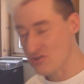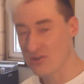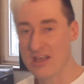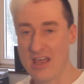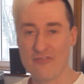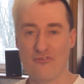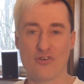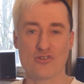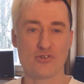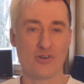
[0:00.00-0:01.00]
should have
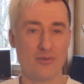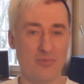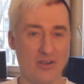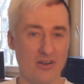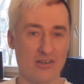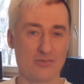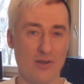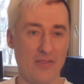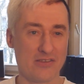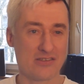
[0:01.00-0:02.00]
for sure, because
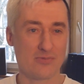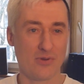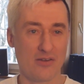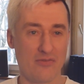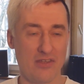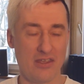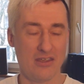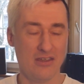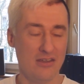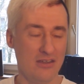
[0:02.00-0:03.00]
well, this is one of
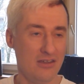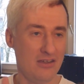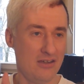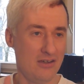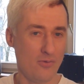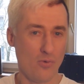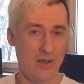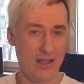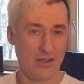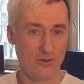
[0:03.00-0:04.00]
the
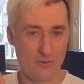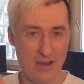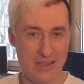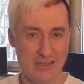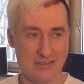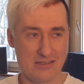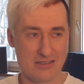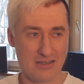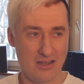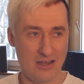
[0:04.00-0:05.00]
well
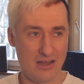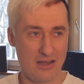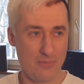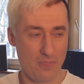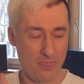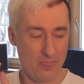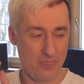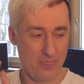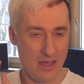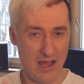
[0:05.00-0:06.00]
great
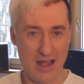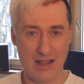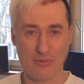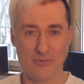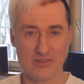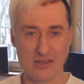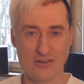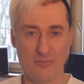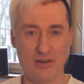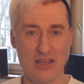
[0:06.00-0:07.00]
albums and
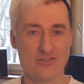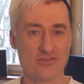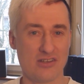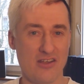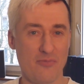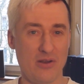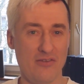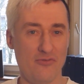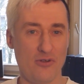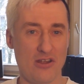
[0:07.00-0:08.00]
compilations that have been
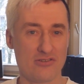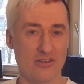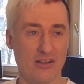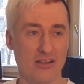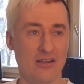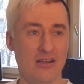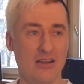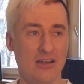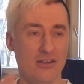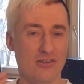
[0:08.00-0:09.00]
influential
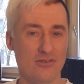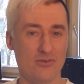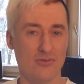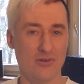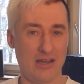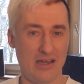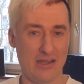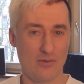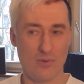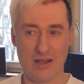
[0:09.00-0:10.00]
to,
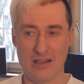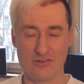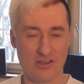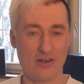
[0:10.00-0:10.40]
like, well,